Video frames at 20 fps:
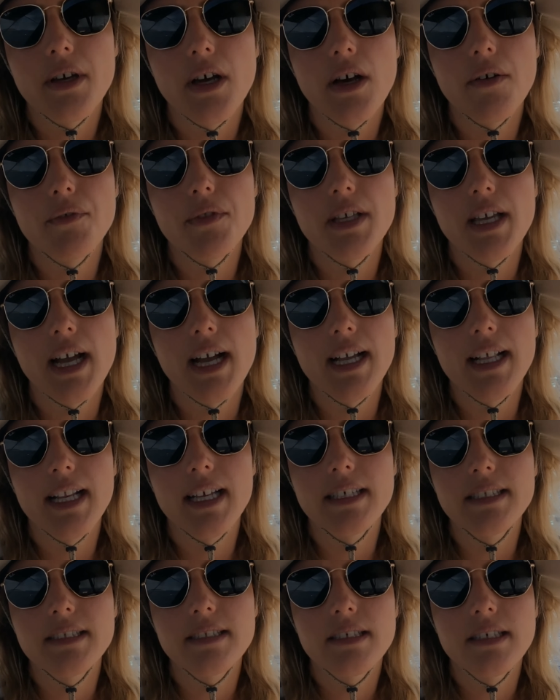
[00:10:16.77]
of the
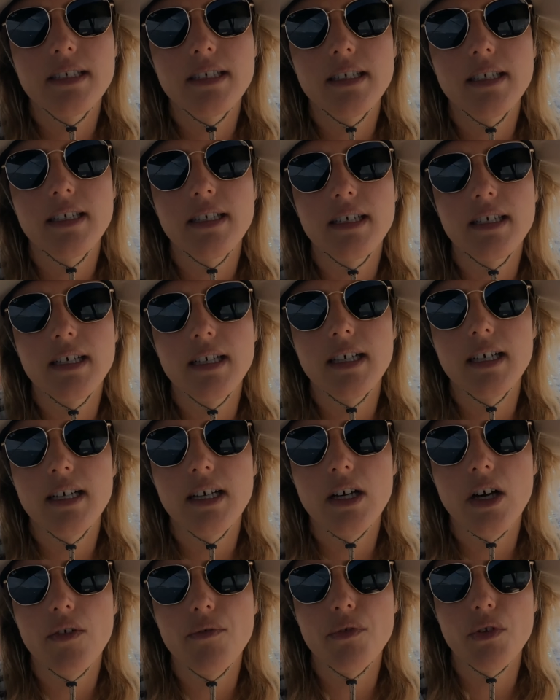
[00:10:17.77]
island
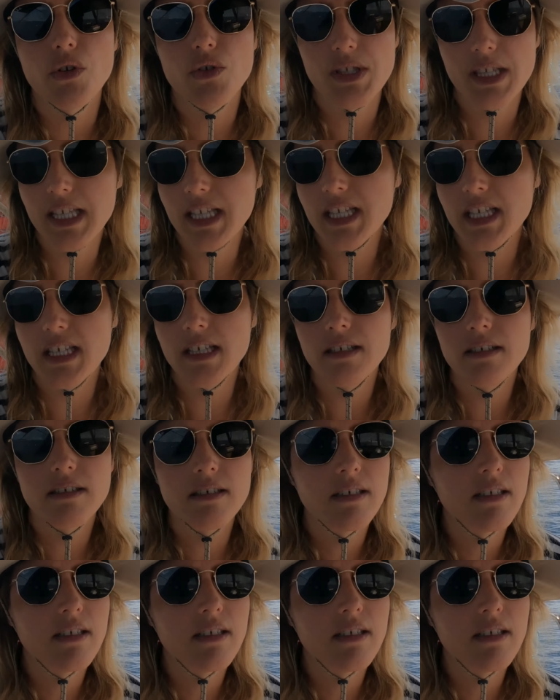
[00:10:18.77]
uh, of Losigni,